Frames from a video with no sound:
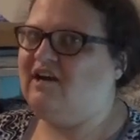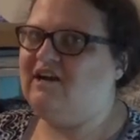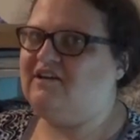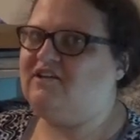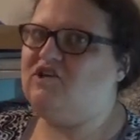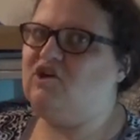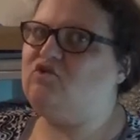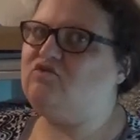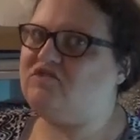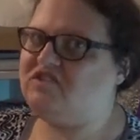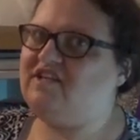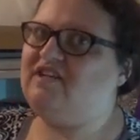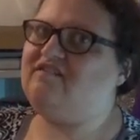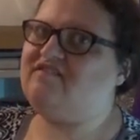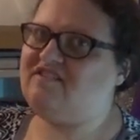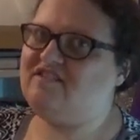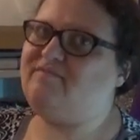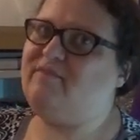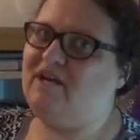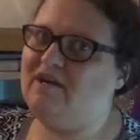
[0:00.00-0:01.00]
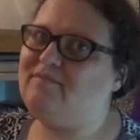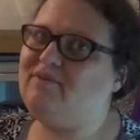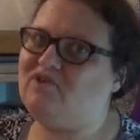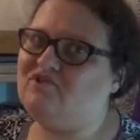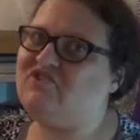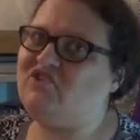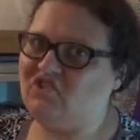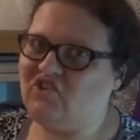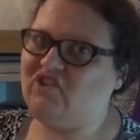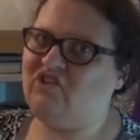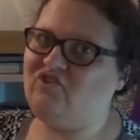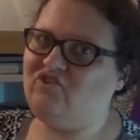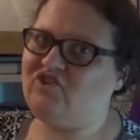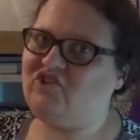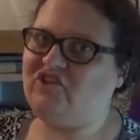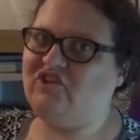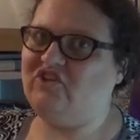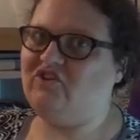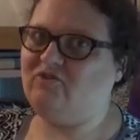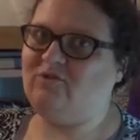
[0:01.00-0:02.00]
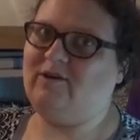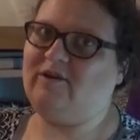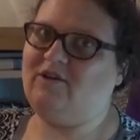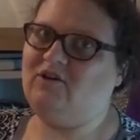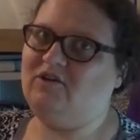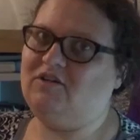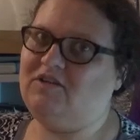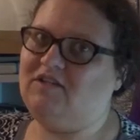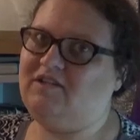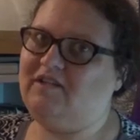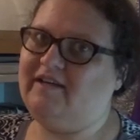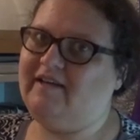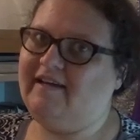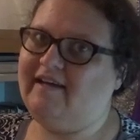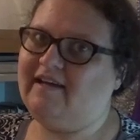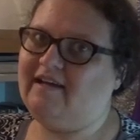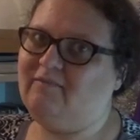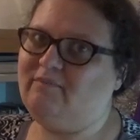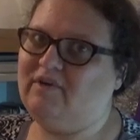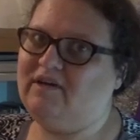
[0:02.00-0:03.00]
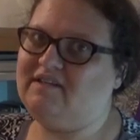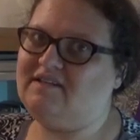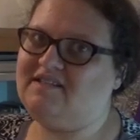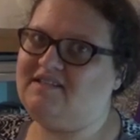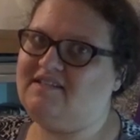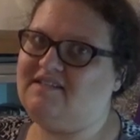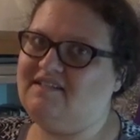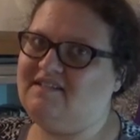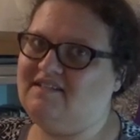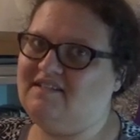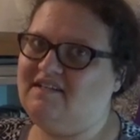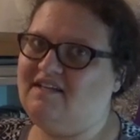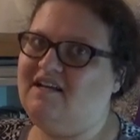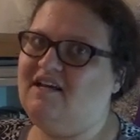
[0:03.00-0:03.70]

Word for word: no deaths by persecution are a good thing, but uh,